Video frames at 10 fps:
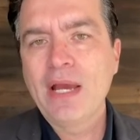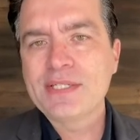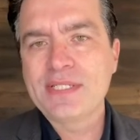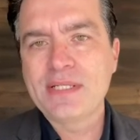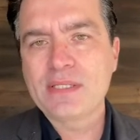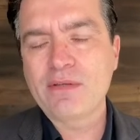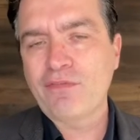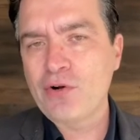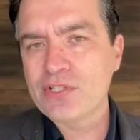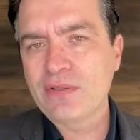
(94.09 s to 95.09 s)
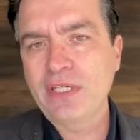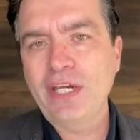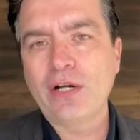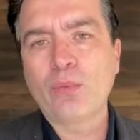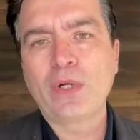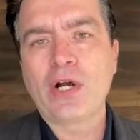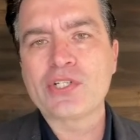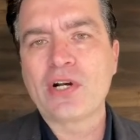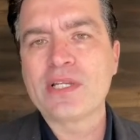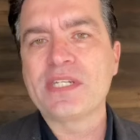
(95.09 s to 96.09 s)
Since the first of the year, we are
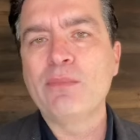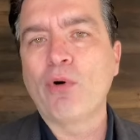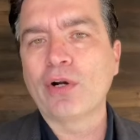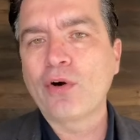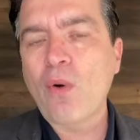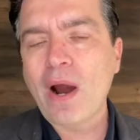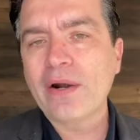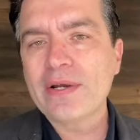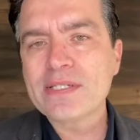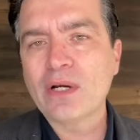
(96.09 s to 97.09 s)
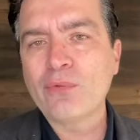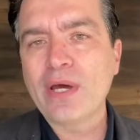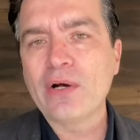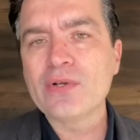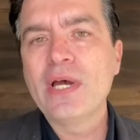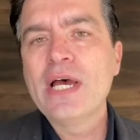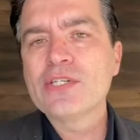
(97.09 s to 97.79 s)
starting to see more inquiries on rental.